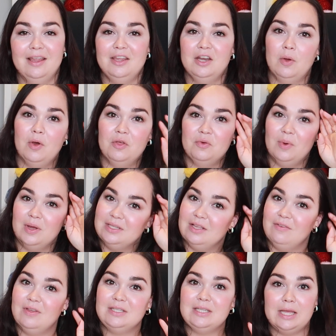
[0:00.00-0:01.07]
you know, otherwise
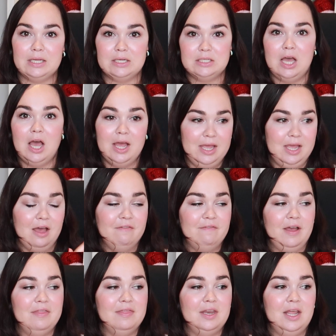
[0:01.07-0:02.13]
if it's like tight, I
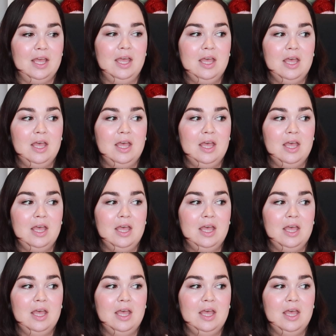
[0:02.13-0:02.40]
find that